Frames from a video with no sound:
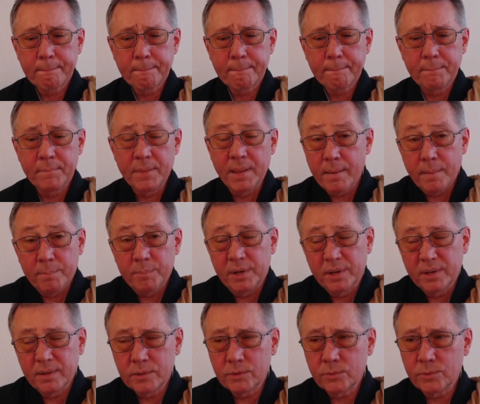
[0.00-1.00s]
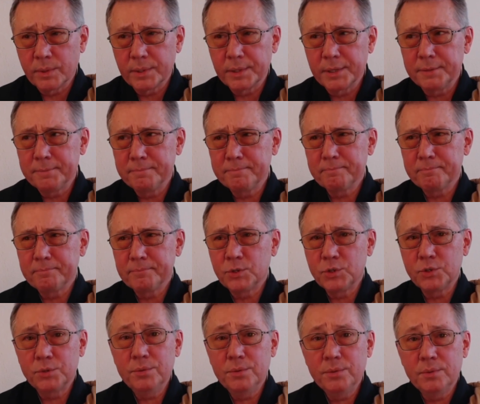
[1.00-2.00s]
Not because we
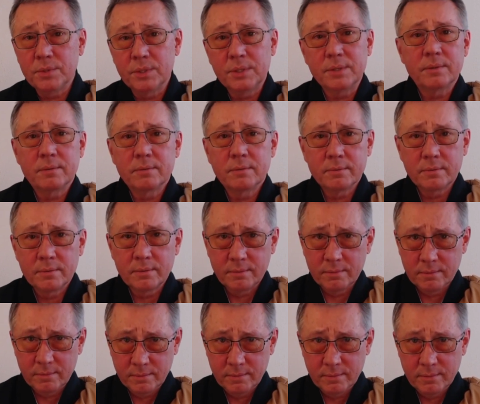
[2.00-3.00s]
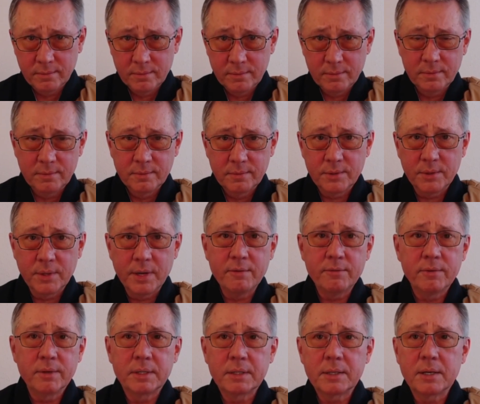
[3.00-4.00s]
choose to have
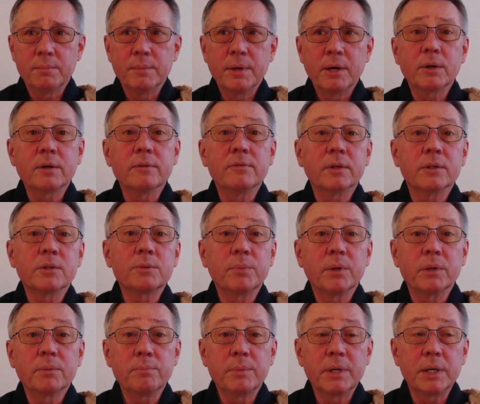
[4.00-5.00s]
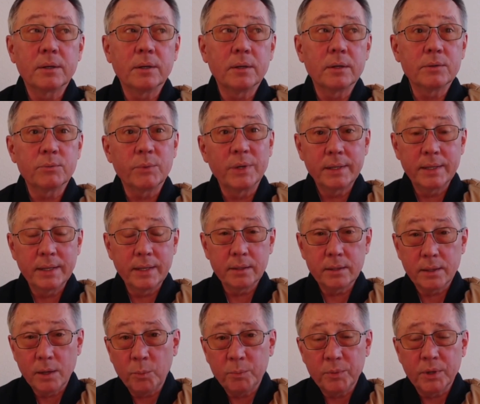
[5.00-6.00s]
it come out of us, but because we can't
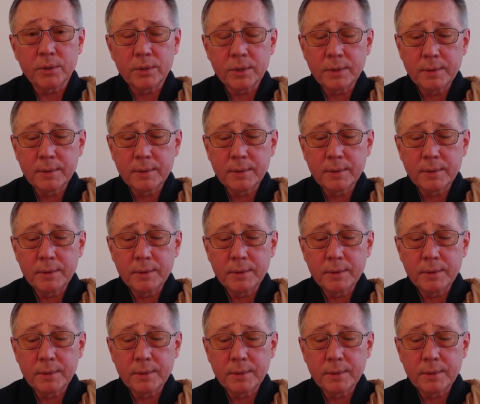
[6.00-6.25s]
help it.